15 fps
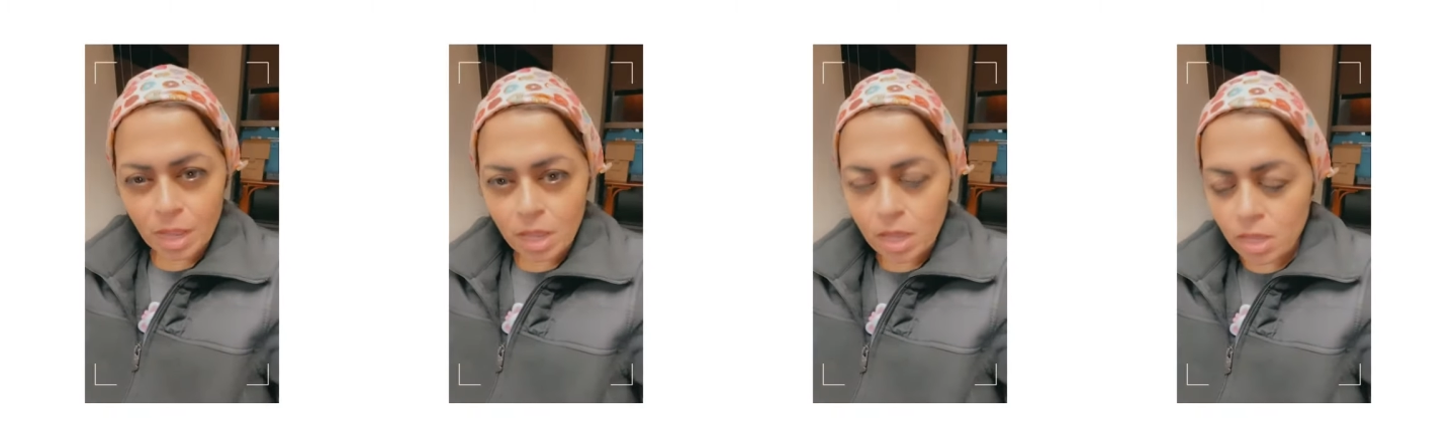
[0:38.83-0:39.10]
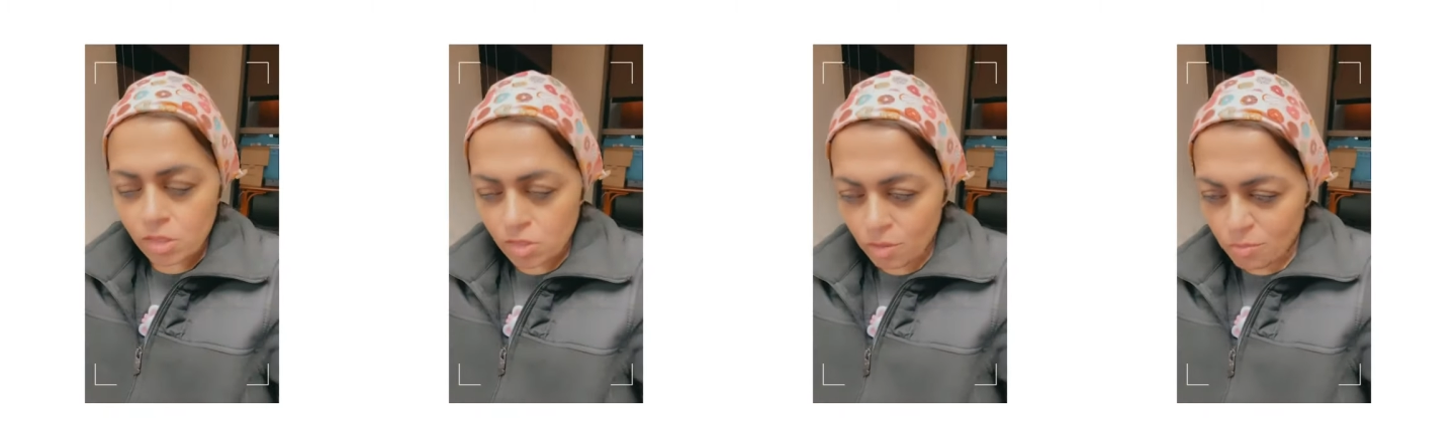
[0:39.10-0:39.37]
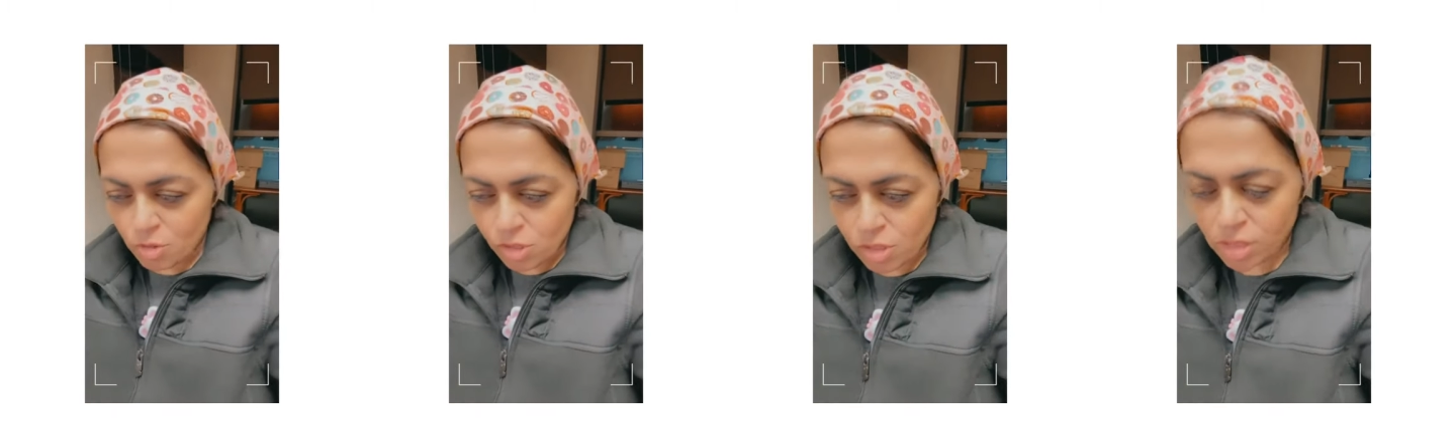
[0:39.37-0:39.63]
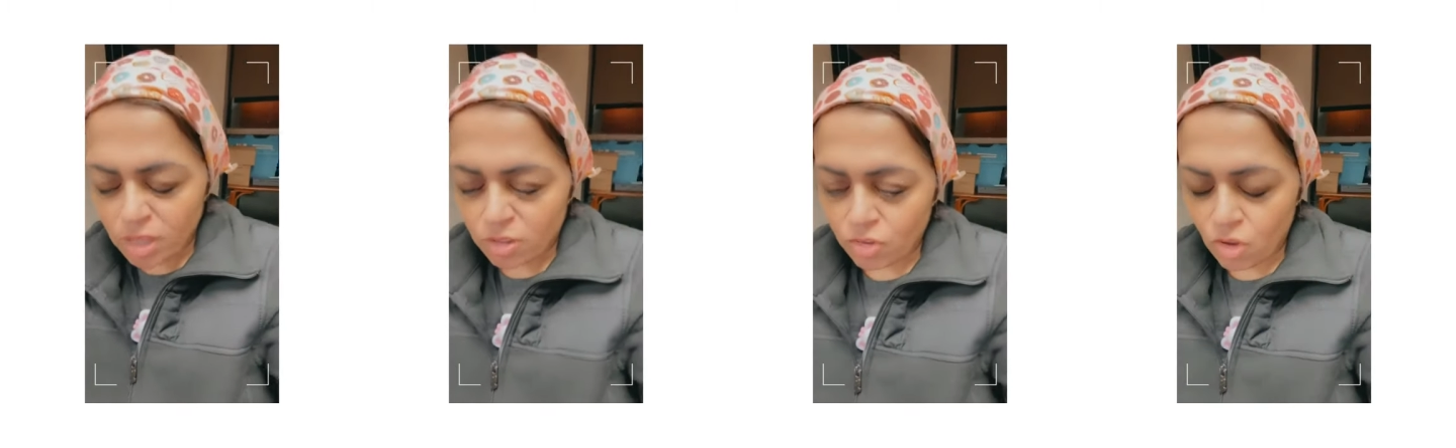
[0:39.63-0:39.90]
So I'm just
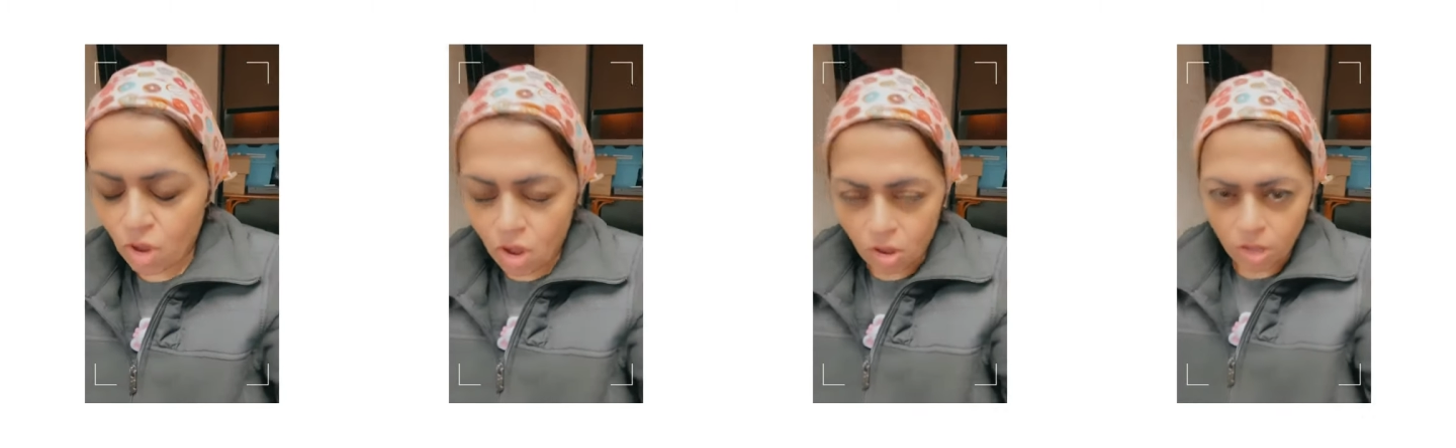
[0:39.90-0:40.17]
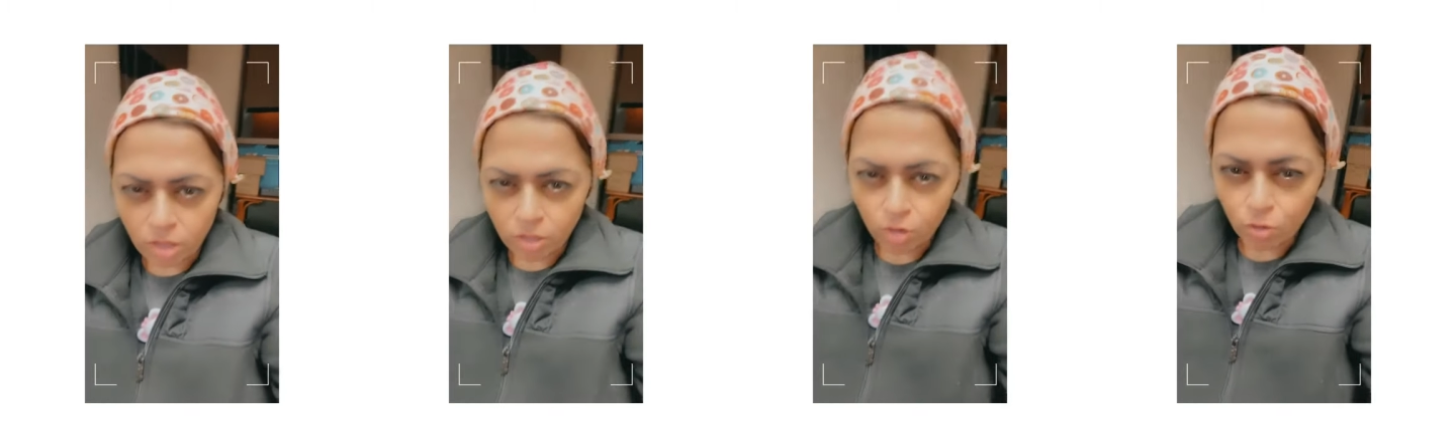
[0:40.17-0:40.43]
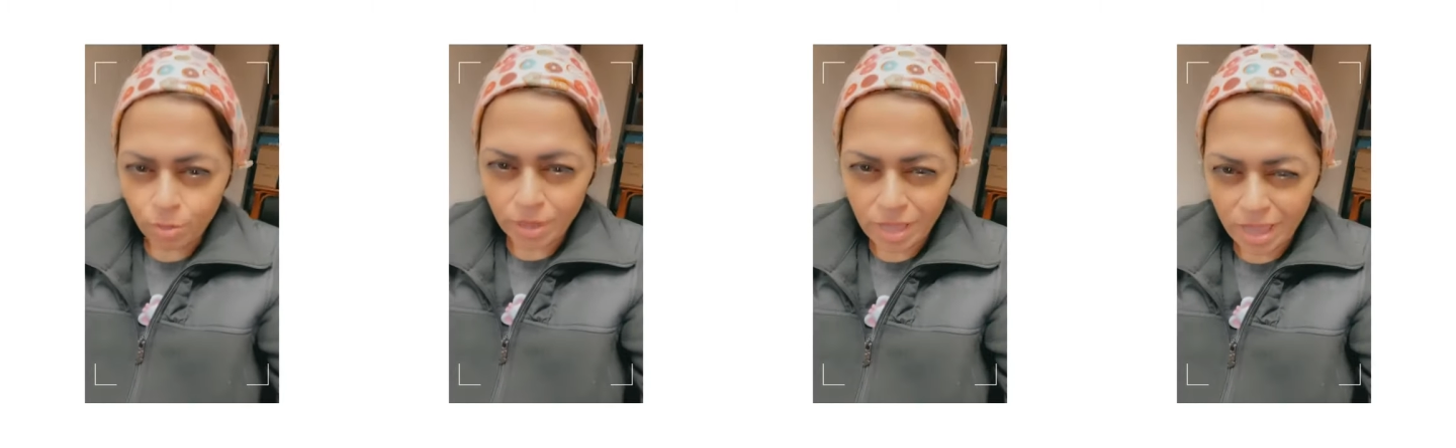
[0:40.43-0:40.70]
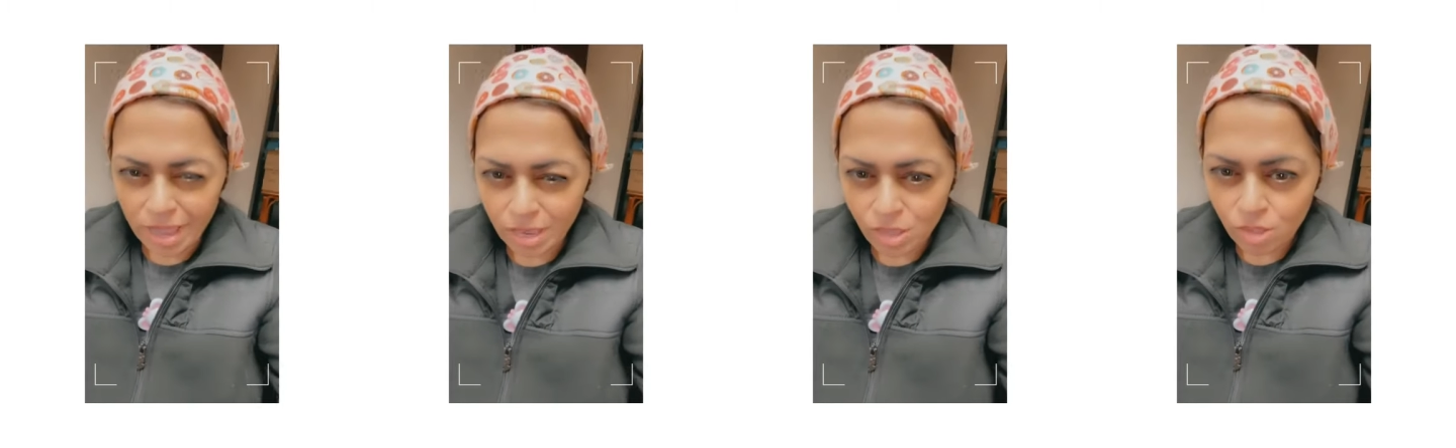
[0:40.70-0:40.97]
gonna talk a little bit. I
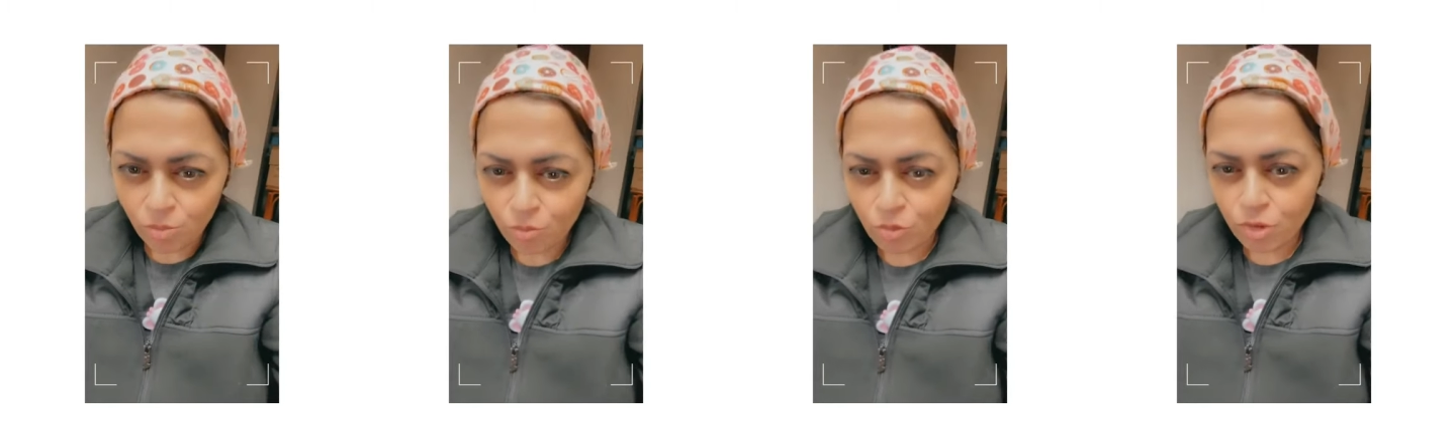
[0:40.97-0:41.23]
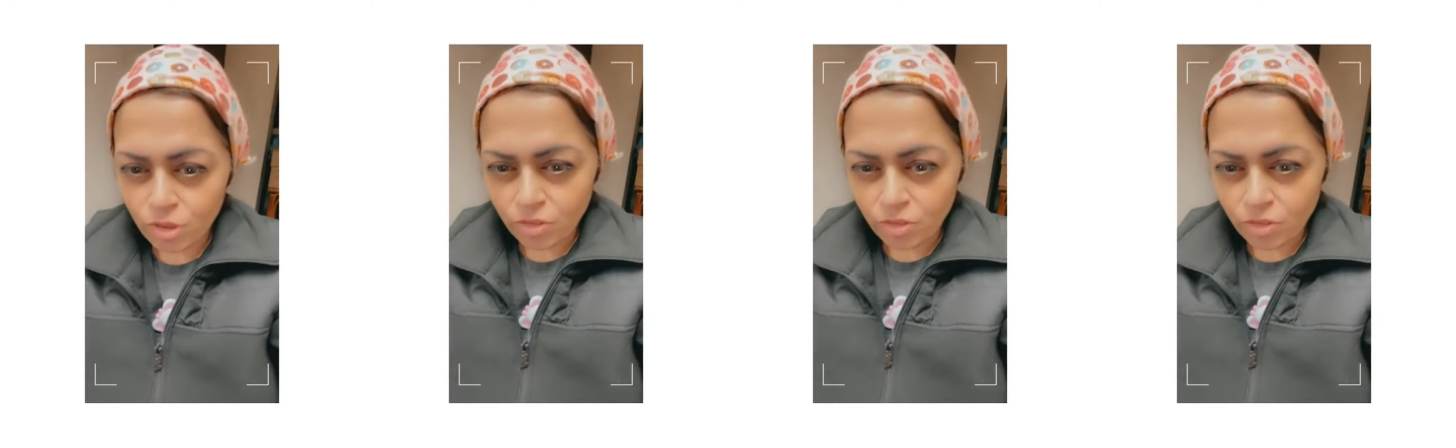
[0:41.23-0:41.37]
had some free